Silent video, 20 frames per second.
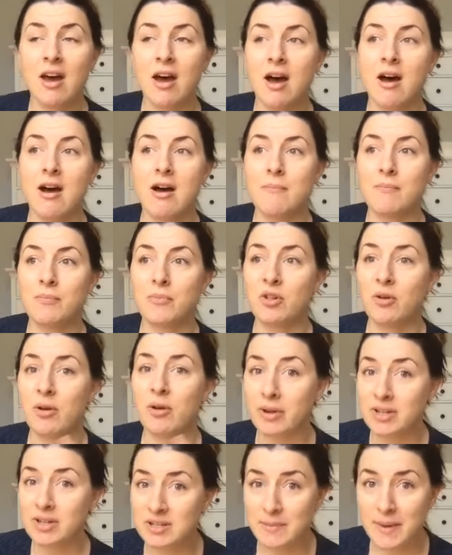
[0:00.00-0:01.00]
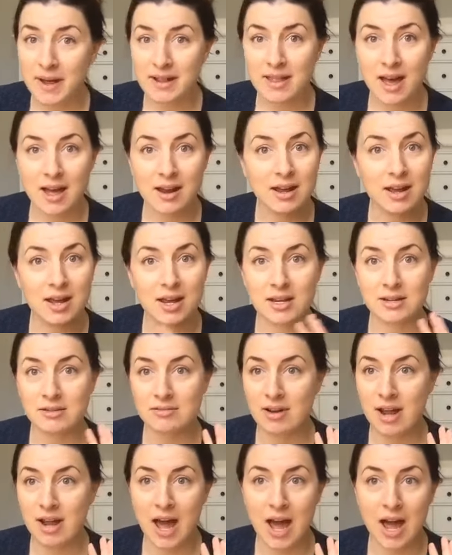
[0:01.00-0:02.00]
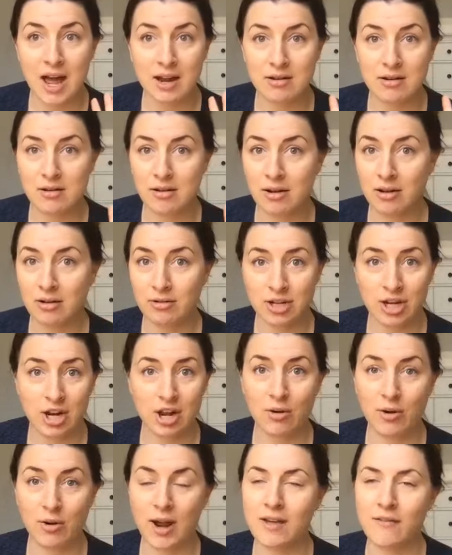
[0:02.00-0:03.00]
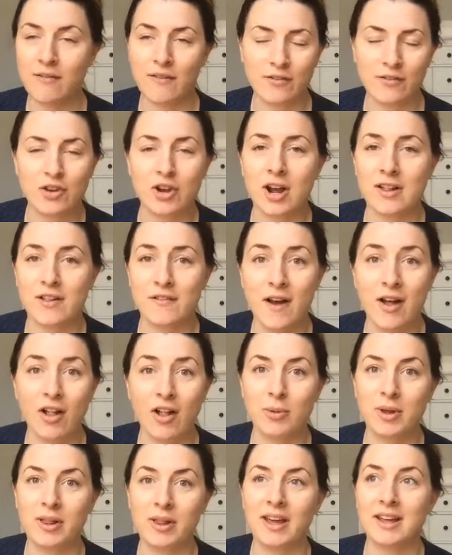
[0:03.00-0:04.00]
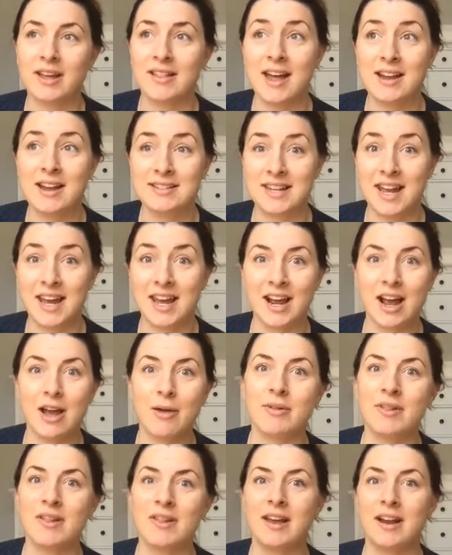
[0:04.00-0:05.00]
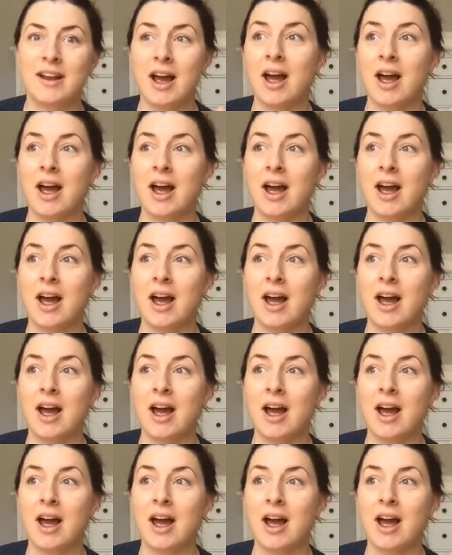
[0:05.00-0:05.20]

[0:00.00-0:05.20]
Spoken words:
So I went to bed that night, and if you guys follow me, like that day, I was like,